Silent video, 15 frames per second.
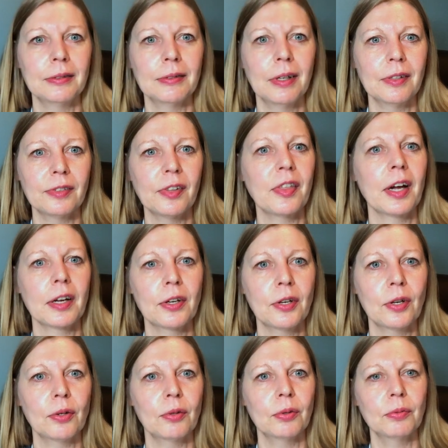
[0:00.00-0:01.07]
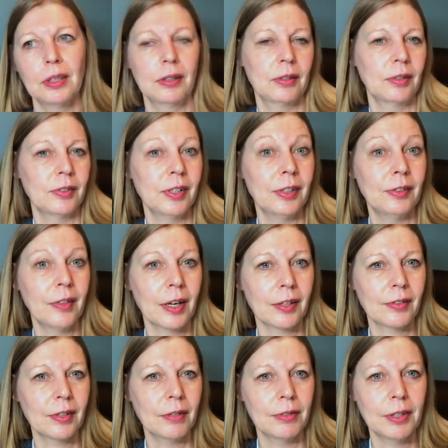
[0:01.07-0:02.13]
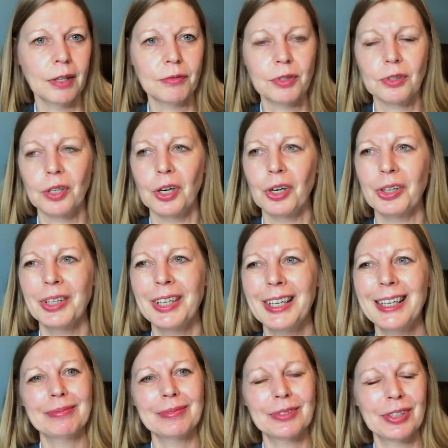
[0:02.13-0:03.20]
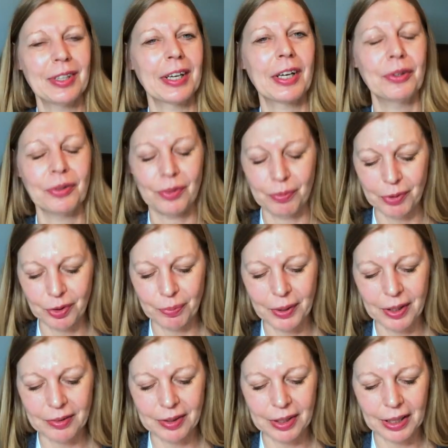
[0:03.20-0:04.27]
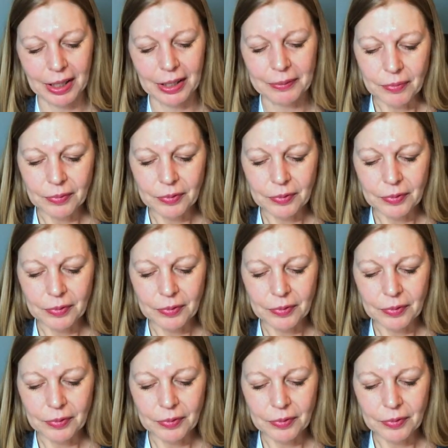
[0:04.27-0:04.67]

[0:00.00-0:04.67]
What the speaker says: thank you, because it is Thanksgiving after all, to their customers basically.